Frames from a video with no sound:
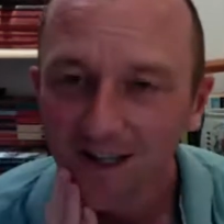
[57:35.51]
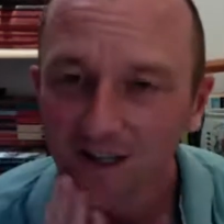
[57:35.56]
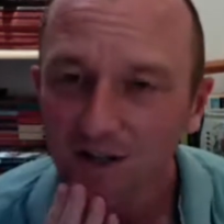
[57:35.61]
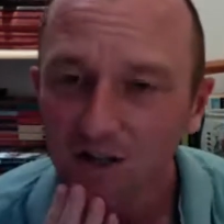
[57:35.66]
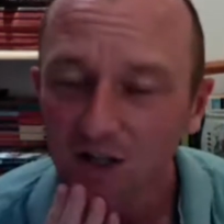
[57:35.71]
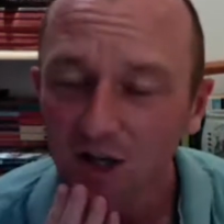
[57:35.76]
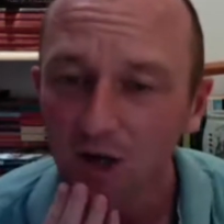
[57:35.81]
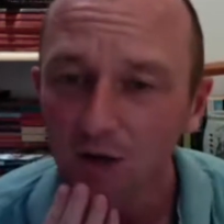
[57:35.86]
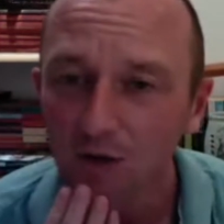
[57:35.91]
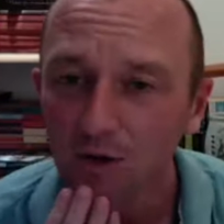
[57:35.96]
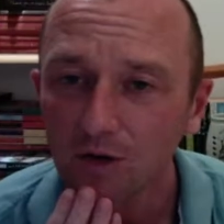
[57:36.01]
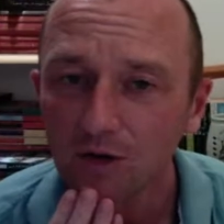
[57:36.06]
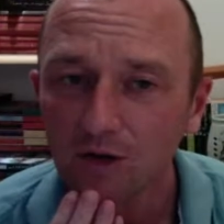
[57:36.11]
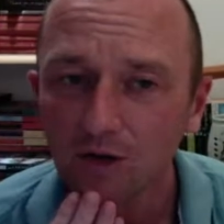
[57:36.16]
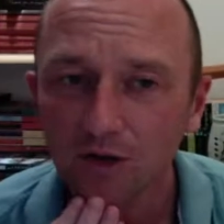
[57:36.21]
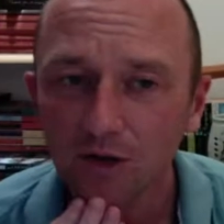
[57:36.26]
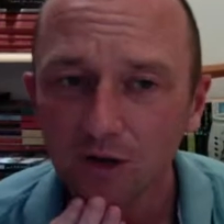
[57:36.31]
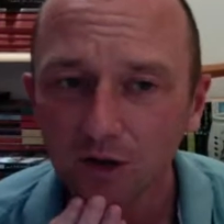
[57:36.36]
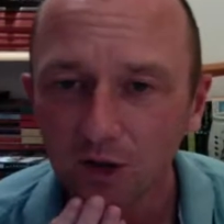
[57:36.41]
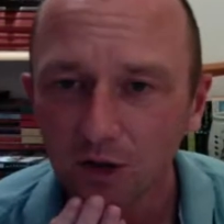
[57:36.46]
So
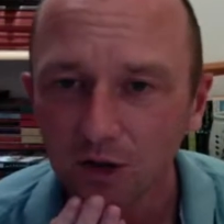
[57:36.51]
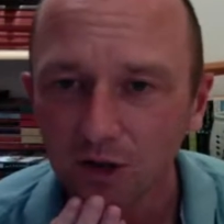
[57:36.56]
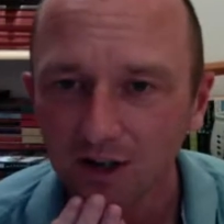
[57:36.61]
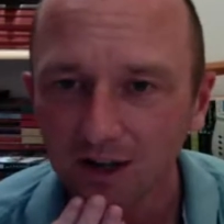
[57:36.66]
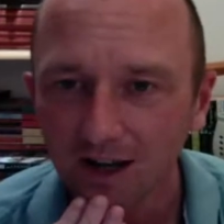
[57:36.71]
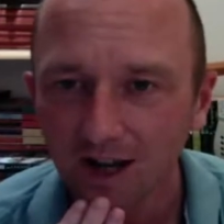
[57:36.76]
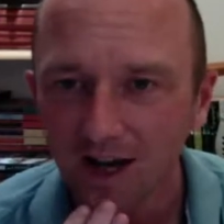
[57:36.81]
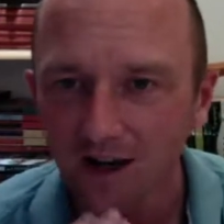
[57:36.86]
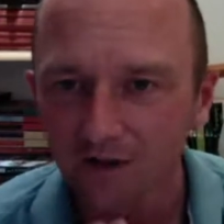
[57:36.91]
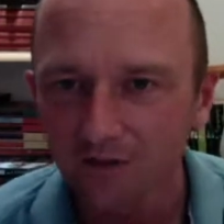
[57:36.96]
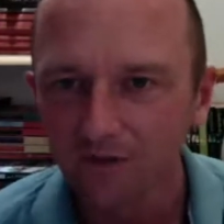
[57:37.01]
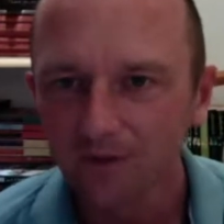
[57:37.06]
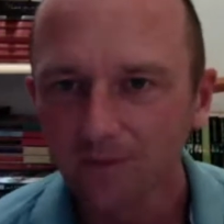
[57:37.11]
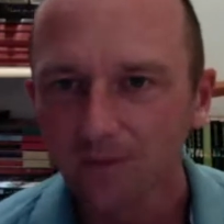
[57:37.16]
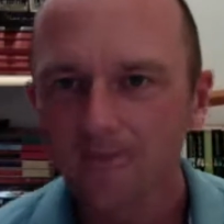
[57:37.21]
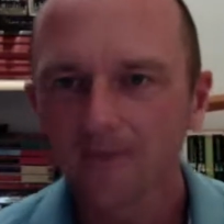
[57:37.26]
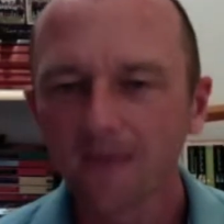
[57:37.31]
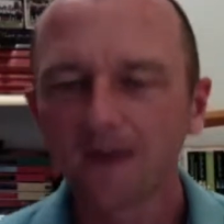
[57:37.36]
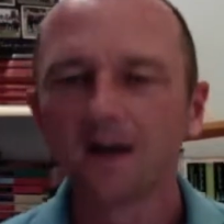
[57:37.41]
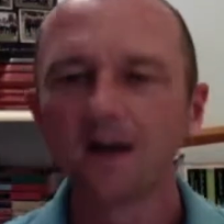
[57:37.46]
you could have
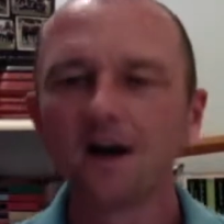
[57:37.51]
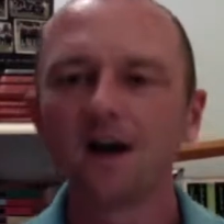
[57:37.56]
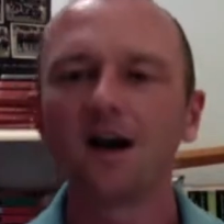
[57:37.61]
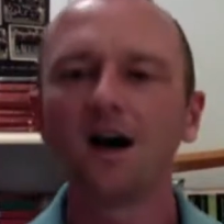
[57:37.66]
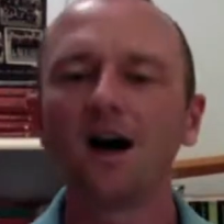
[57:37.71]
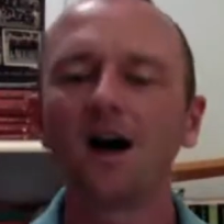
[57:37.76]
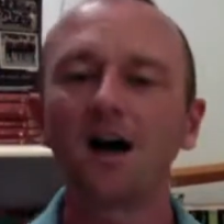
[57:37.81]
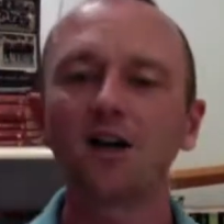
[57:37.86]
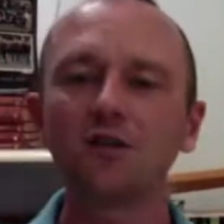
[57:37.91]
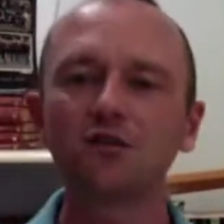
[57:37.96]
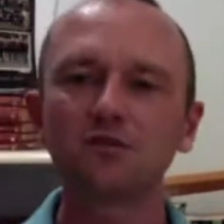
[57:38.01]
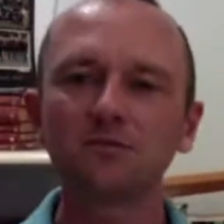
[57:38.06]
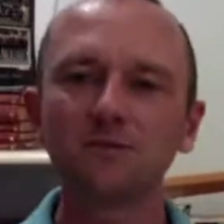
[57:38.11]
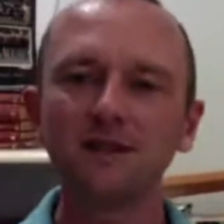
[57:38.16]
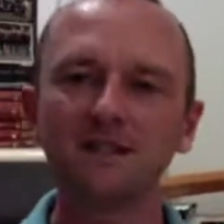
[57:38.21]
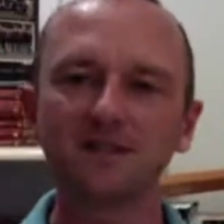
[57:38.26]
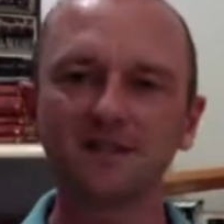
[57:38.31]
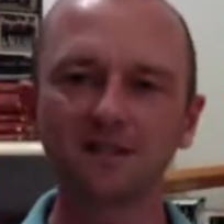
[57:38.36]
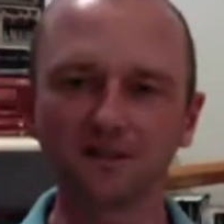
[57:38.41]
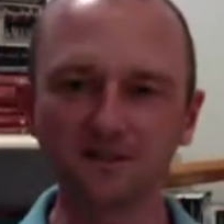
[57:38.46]
100
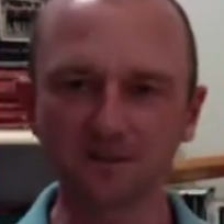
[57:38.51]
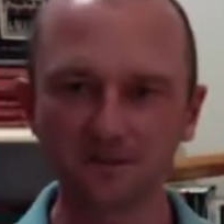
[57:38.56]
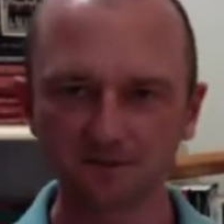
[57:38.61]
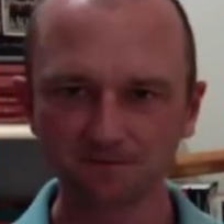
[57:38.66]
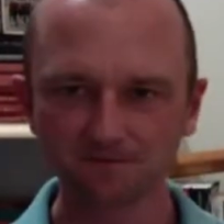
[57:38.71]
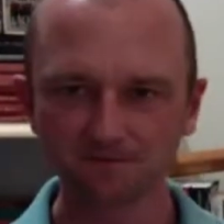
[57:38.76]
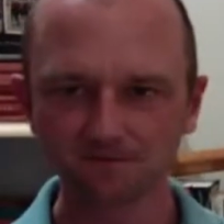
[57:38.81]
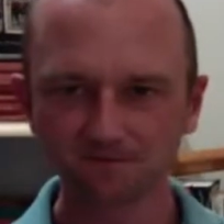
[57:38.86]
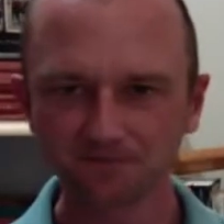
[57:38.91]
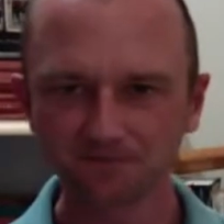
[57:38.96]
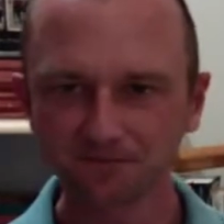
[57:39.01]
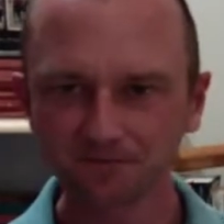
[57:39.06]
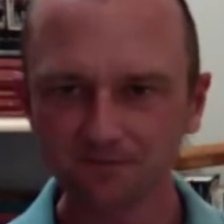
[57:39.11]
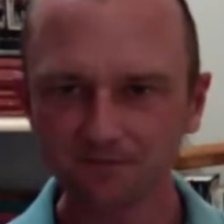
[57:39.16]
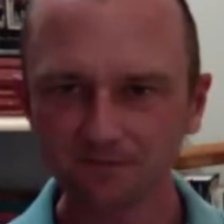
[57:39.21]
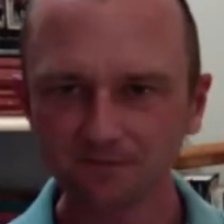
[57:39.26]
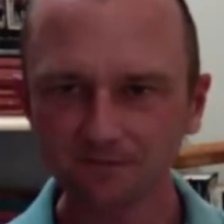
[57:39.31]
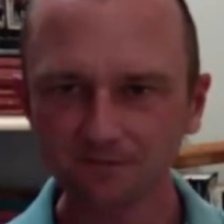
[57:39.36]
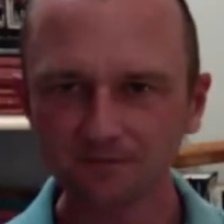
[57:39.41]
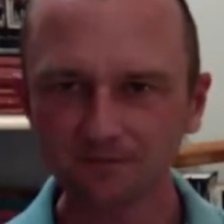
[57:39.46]
meters,
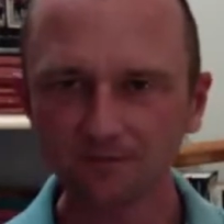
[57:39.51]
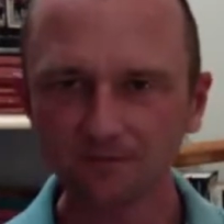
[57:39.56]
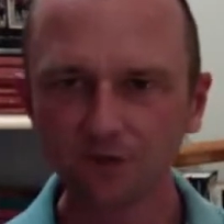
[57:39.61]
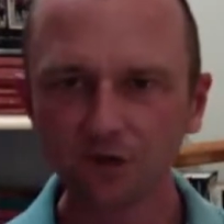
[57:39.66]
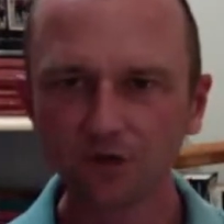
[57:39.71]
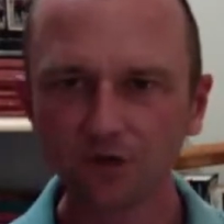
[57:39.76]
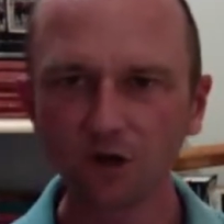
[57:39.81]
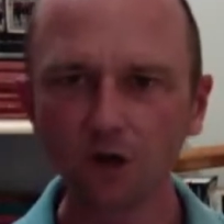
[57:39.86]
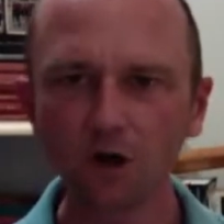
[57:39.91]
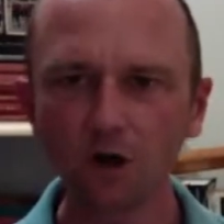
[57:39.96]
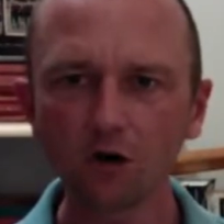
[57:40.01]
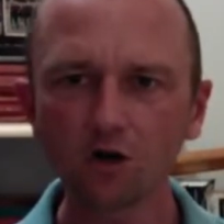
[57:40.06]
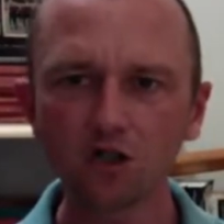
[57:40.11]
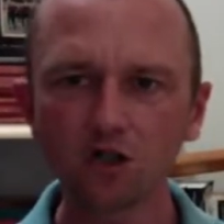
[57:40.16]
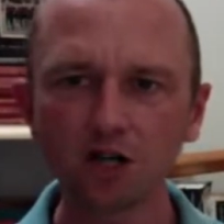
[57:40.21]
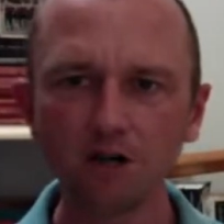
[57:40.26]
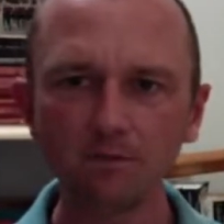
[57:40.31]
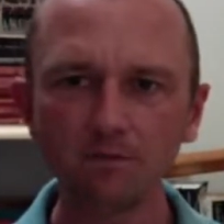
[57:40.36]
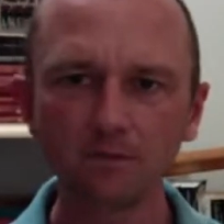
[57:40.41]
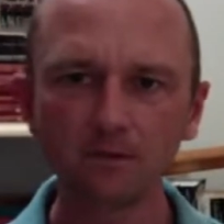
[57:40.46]
the long
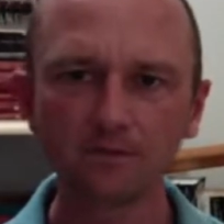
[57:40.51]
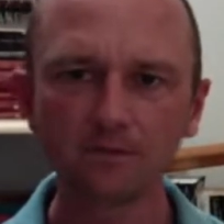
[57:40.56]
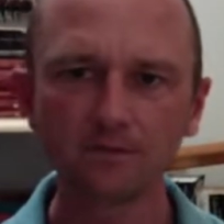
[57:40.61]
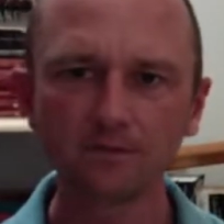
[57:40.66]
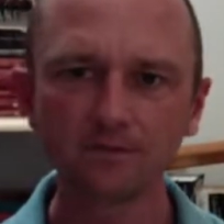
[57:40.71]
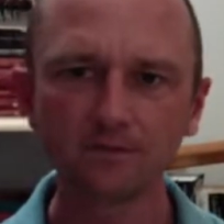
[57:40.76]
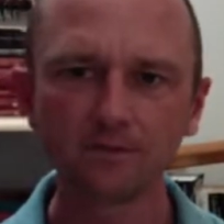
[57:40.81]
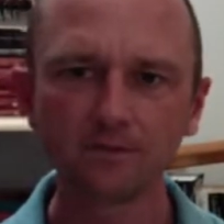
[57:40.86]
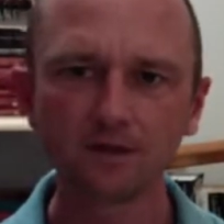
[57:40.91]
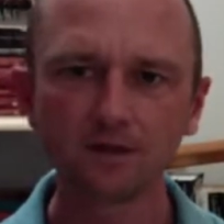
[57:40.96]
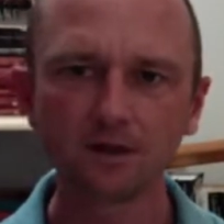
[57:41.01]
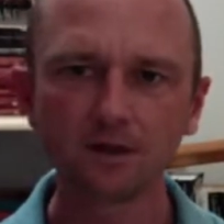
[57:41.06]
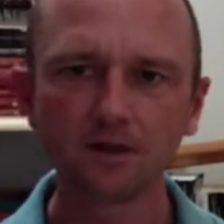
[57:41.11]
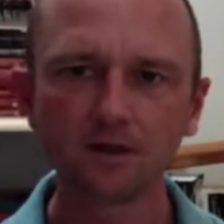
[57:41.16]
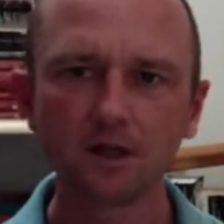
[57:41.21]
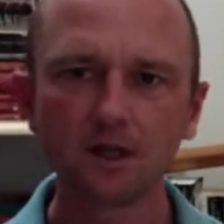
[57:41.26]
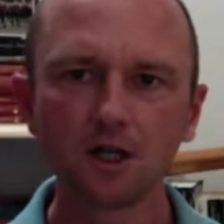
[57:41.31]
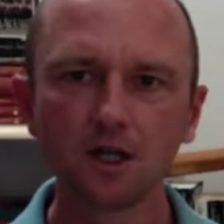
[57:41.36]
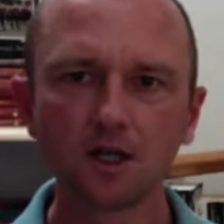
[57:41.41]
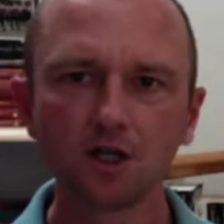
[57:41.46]
jump,
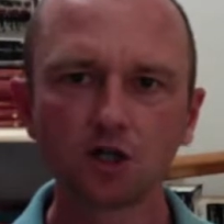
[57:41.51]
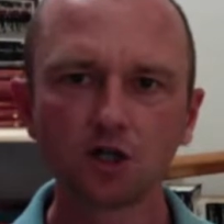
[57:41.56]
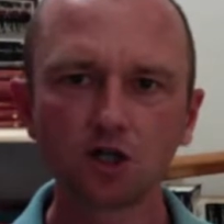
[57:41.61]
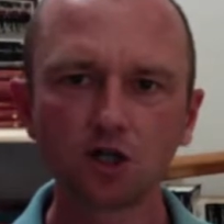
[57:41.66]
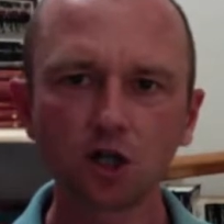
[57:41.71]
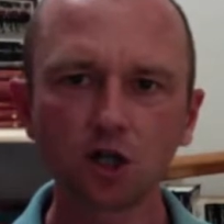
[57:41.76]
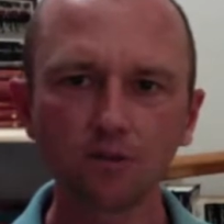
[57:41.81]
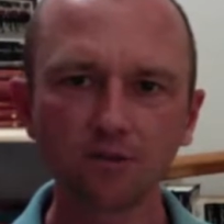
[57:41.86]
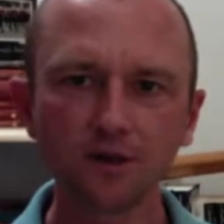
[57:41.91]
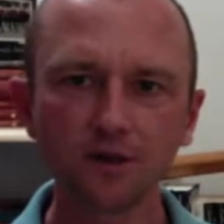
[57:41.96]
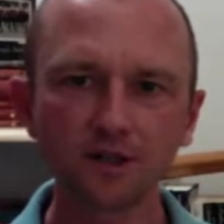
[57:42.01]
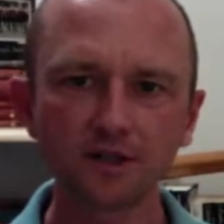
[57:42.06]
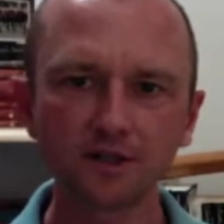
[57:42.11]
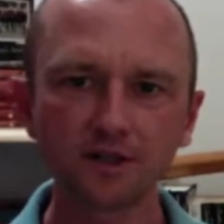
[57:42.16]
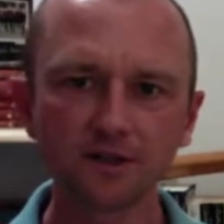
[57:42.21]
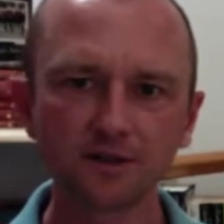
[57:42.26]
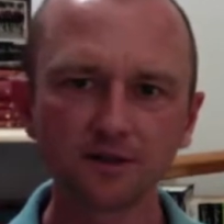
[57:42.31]
shot put,